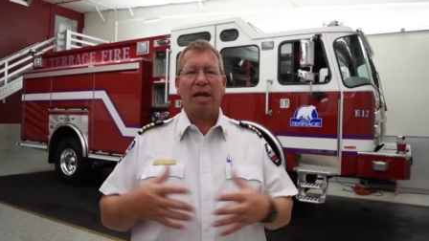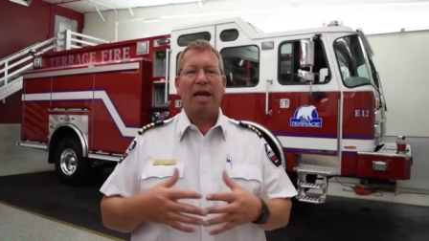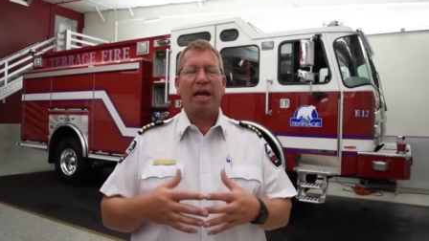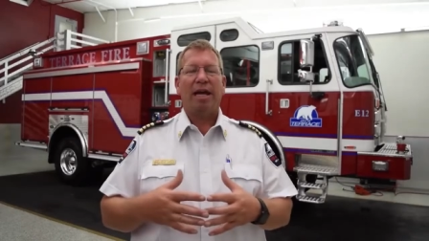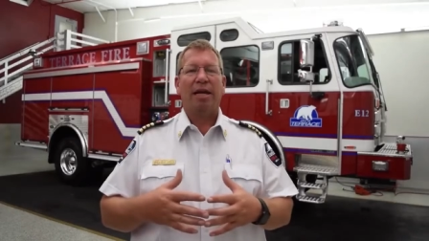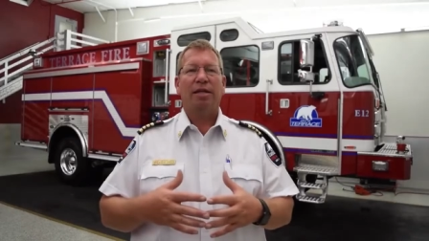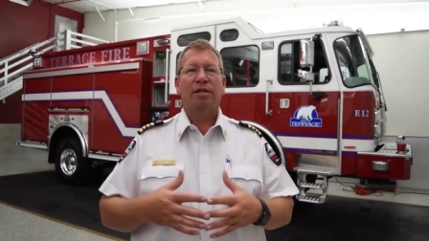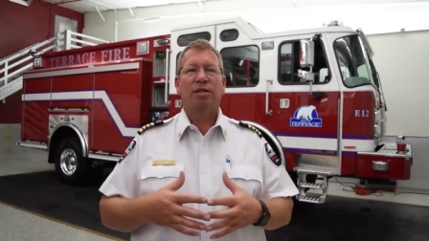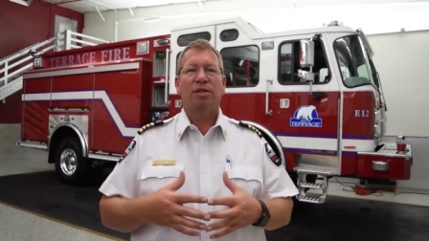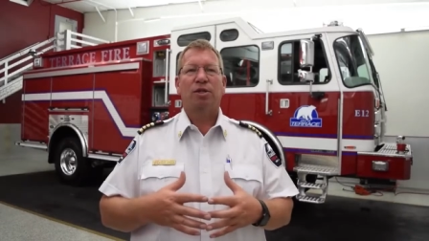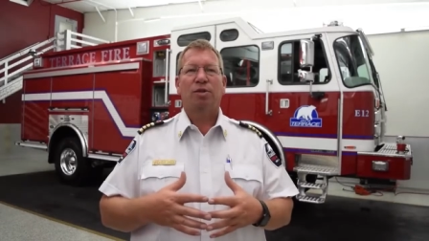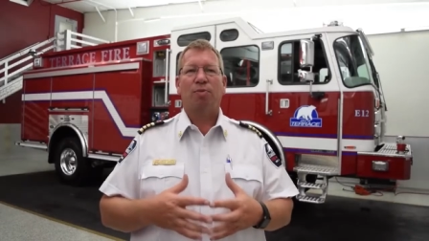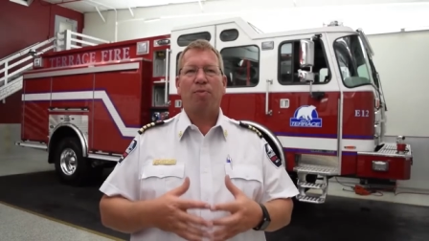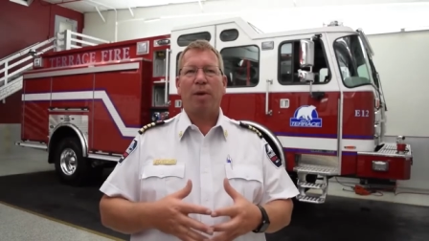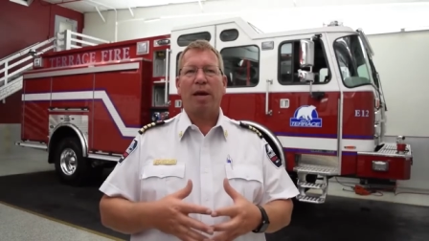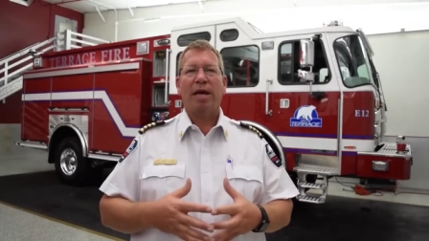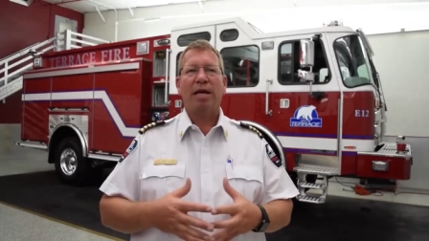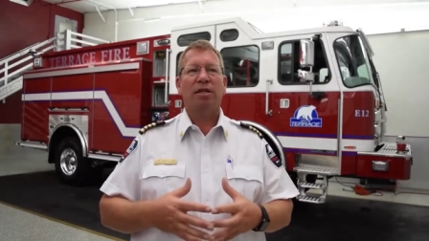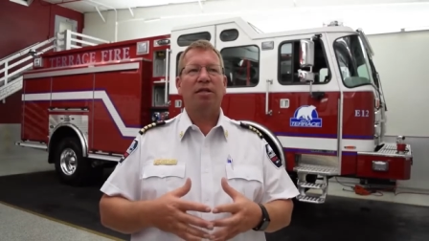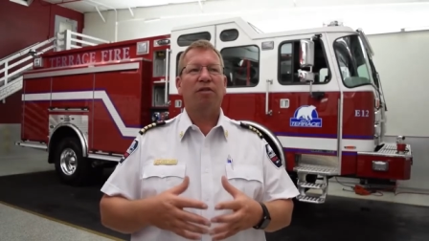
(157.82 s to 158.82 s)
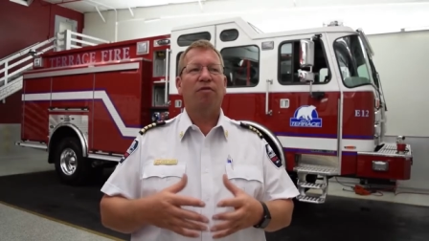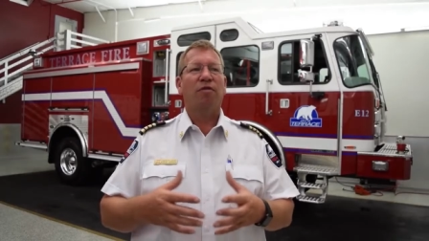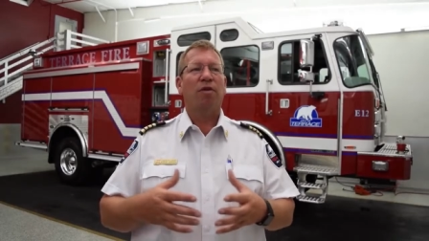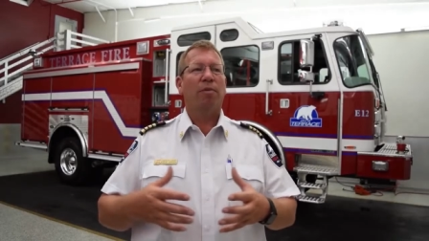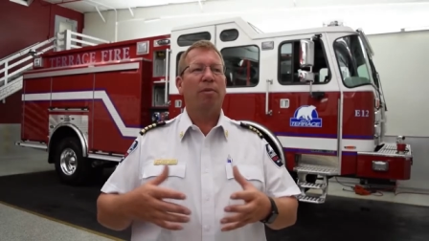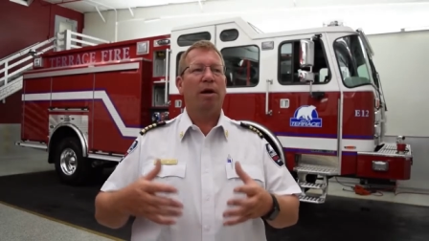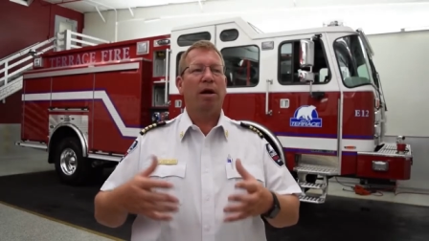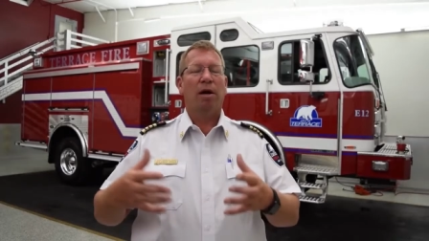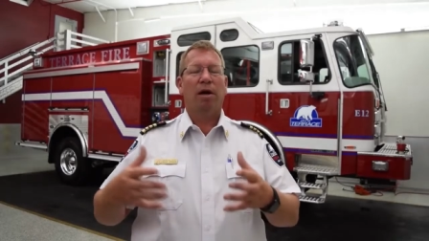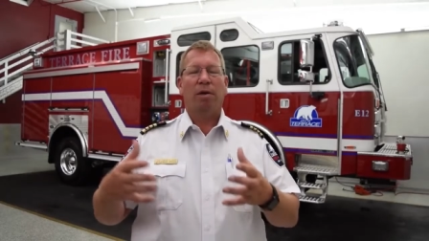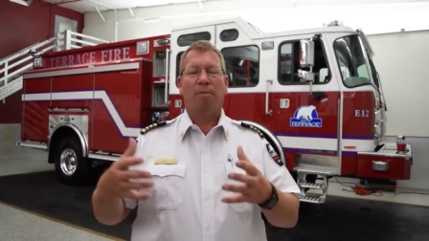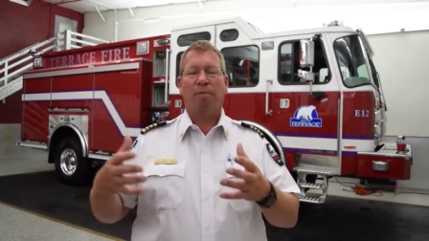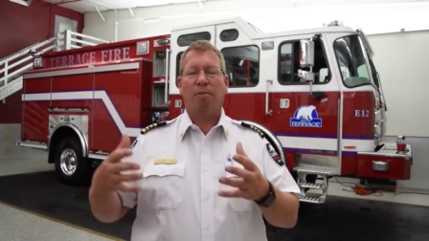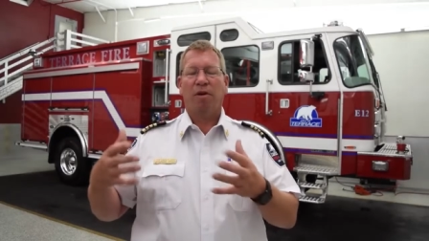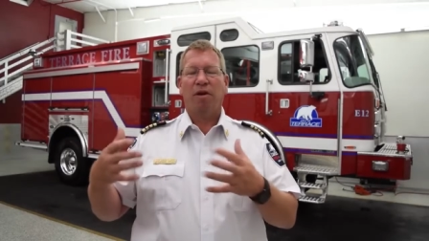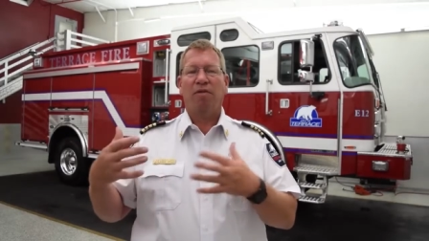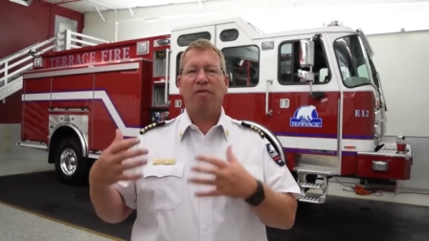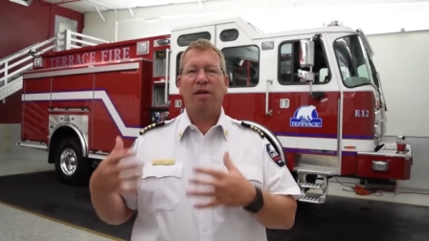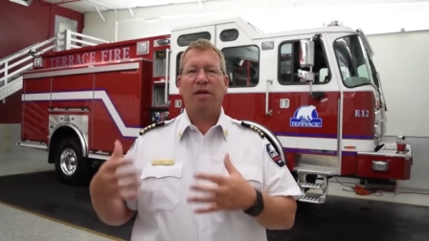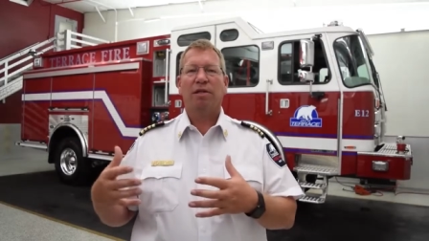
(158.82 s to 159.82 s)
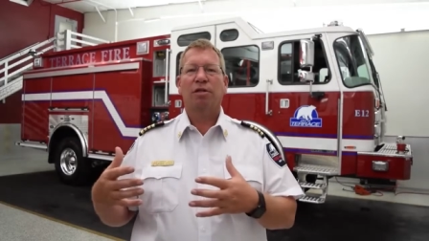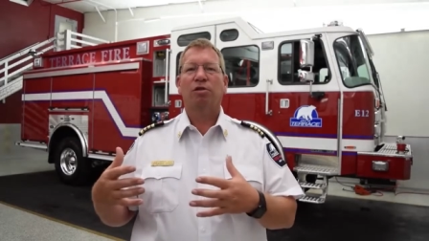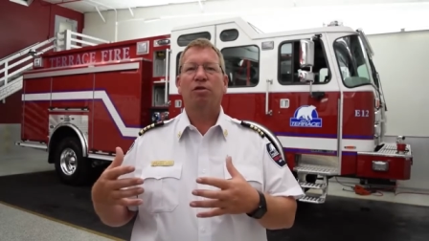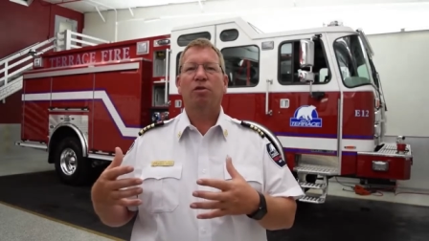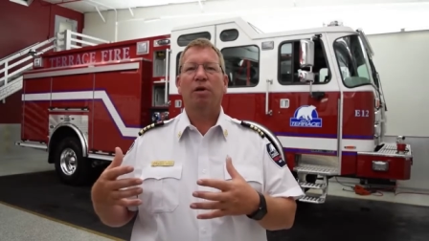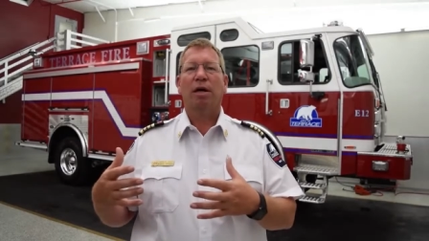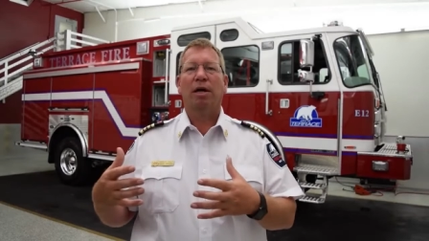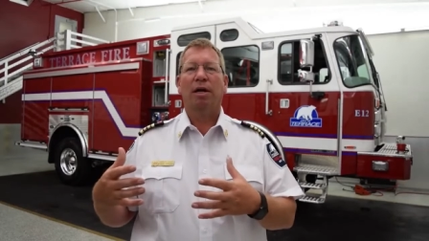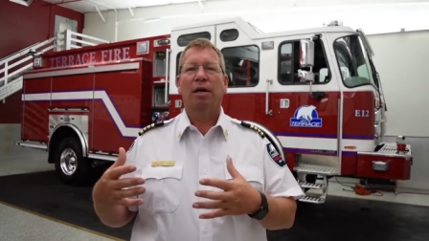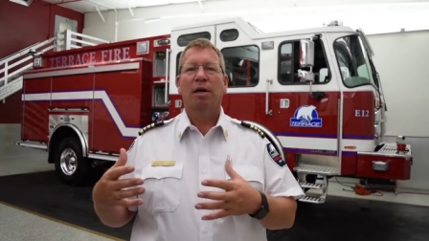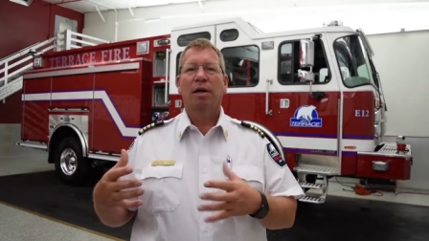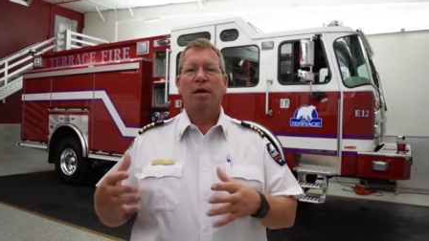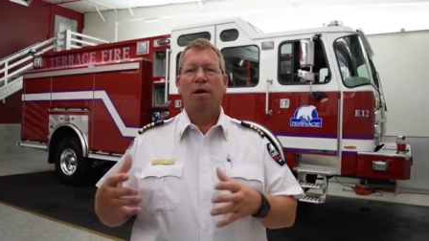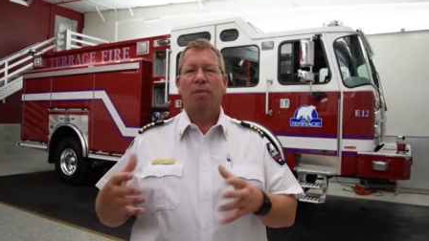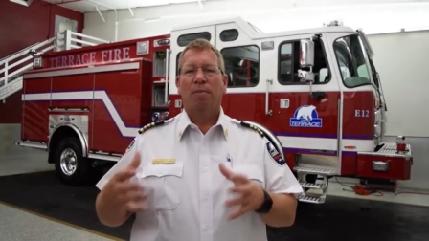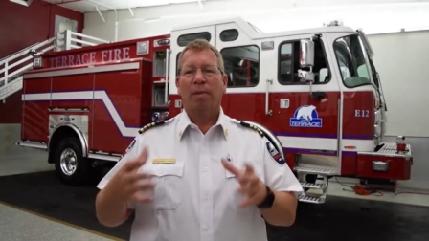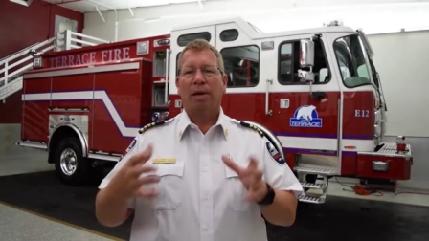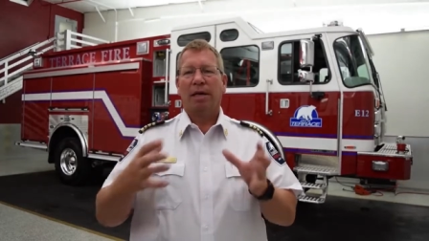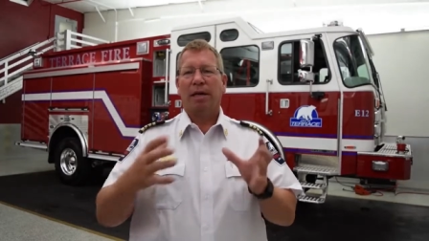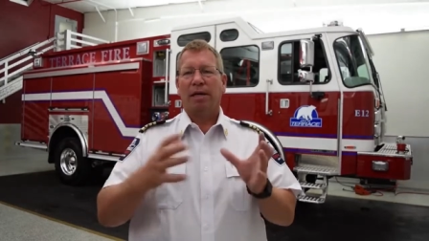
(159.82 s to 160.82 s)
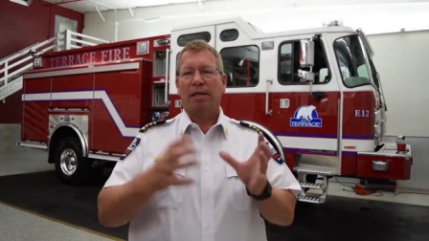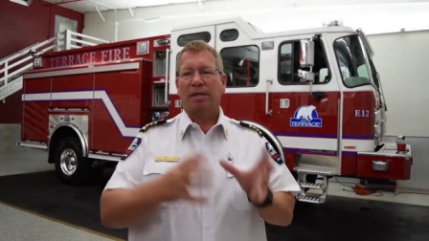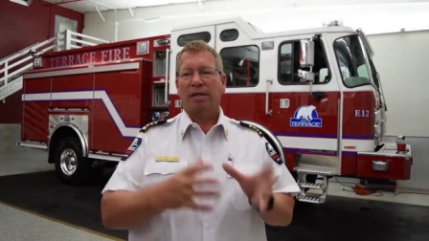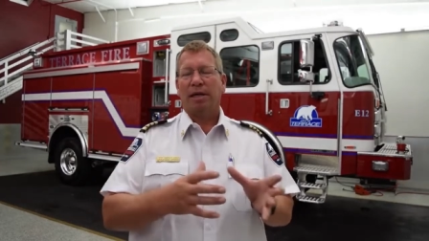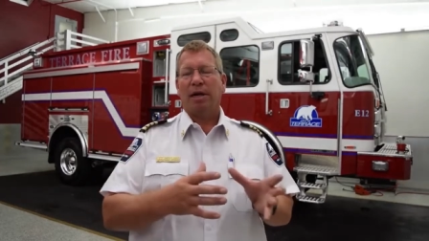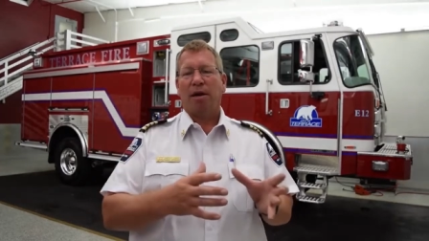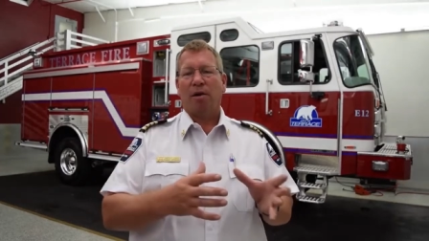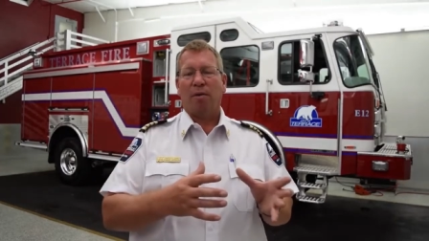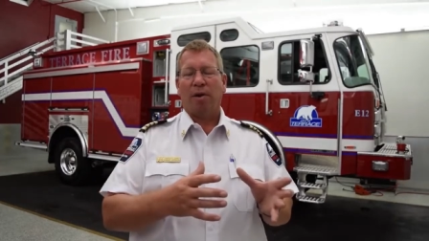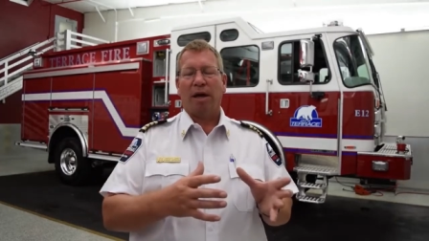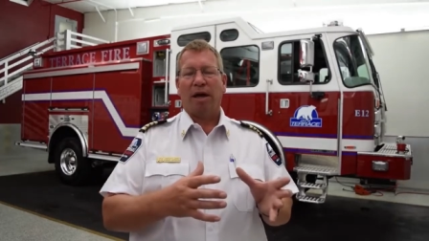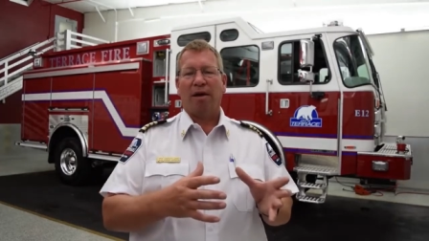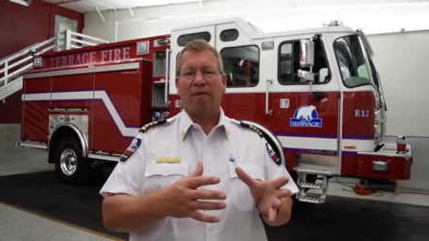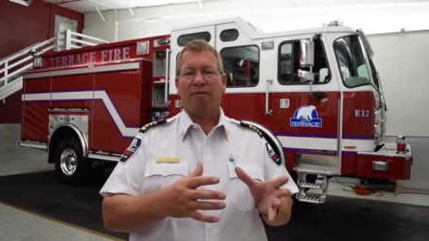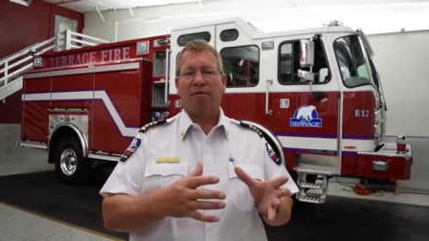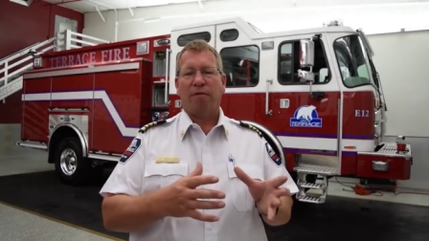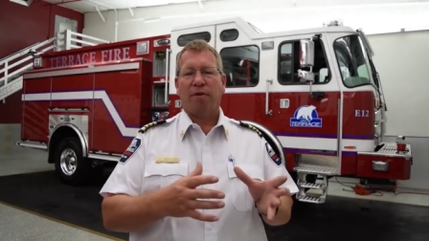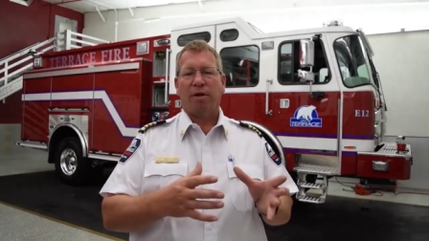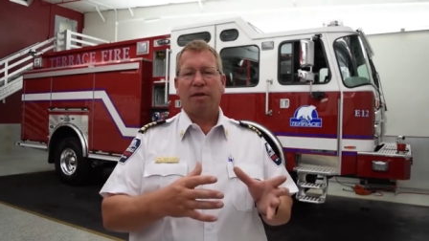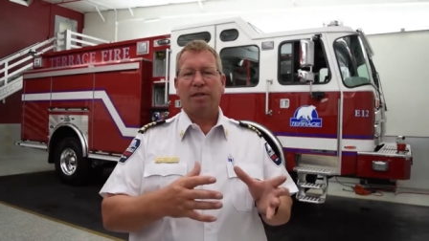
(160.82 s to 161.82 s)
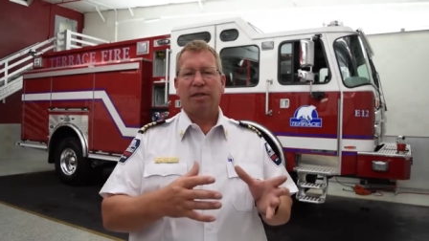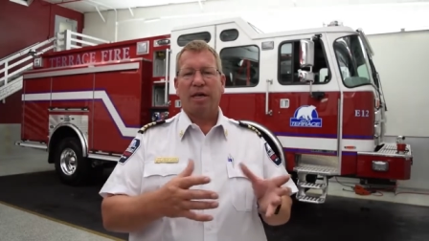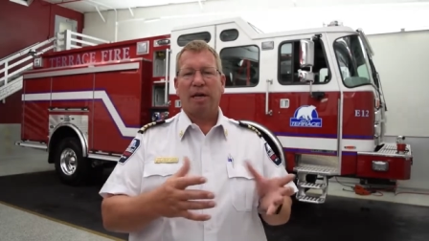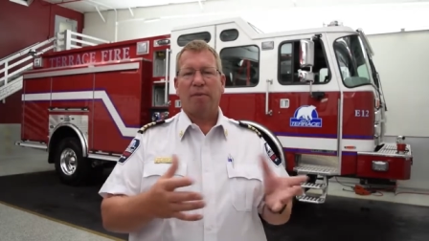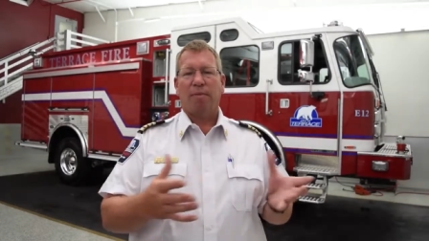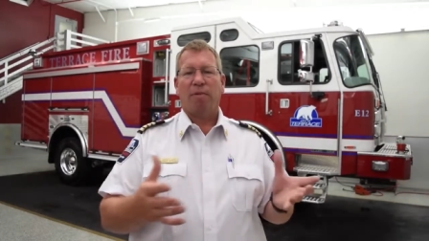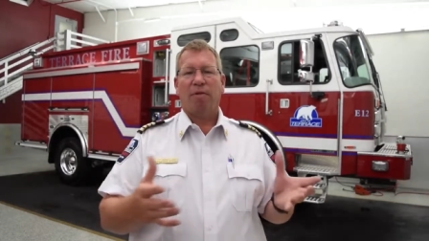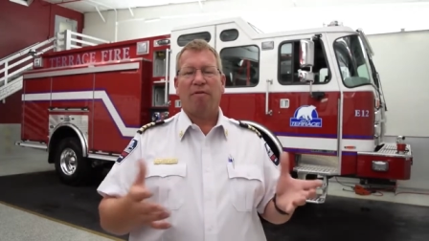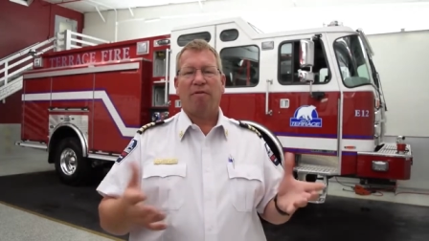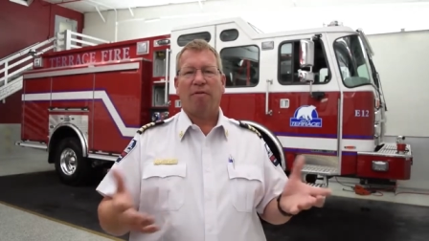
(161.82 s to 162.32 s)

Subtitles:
gained space from our previous truck because now we have, for example,